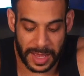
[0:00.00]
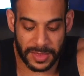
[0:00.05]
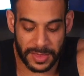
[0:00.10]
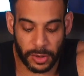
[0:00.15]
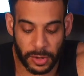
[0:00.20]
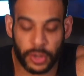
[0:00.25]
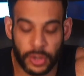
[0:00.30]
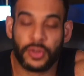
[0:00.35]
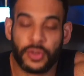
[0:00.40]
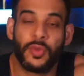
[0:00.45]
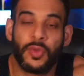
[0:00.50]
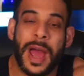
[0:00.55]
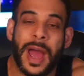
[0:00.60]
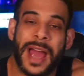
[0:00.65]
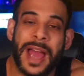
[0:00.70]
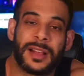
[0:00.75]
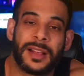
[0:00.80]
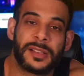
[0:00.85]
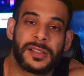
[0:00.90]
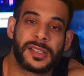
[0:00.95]
And there are two
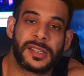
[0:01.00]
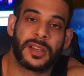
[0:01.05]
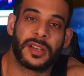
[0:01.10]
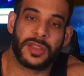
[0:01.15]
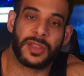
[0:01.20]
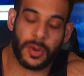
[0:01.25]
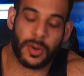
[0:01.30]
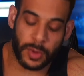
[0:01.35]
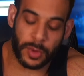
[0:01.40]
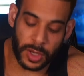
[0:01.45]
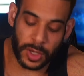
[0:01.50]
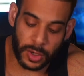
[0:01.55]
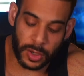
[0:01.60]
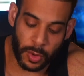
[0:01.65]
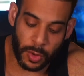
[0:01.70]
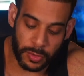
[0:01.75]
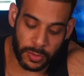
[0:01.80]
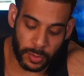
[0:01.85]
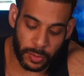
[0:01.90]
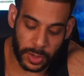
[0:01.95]
angles here that we're going to
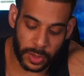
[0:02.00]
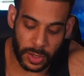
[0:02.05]
go through.